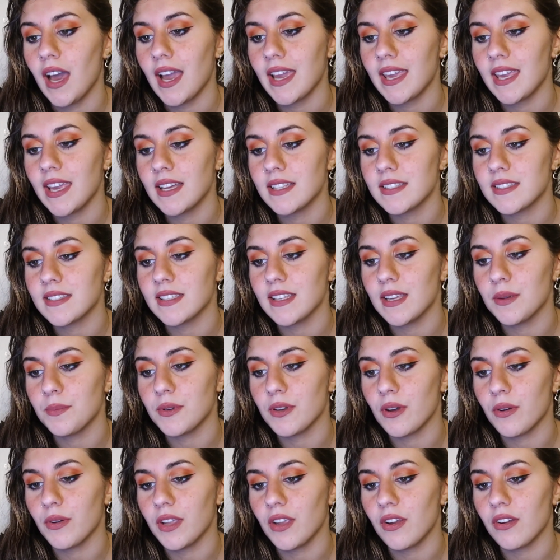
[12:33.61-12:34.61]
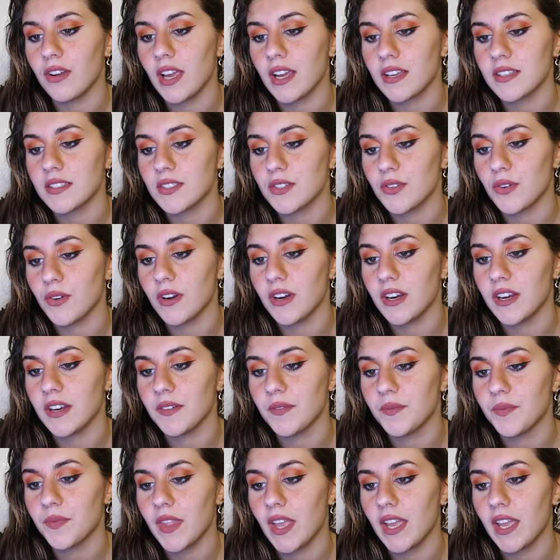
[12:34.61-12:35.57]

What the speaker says: I can't sleep knowing you're next door.